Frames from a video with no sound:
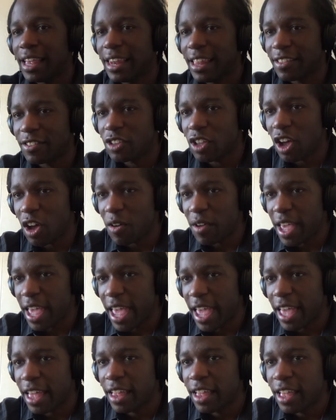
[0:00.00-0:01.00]
Let's go
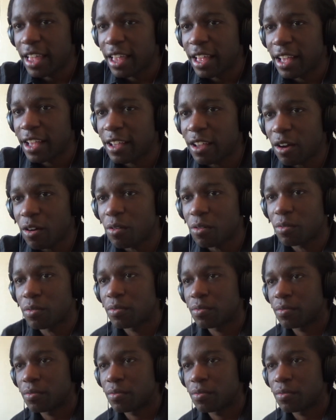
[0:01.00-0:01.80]
ahead, go.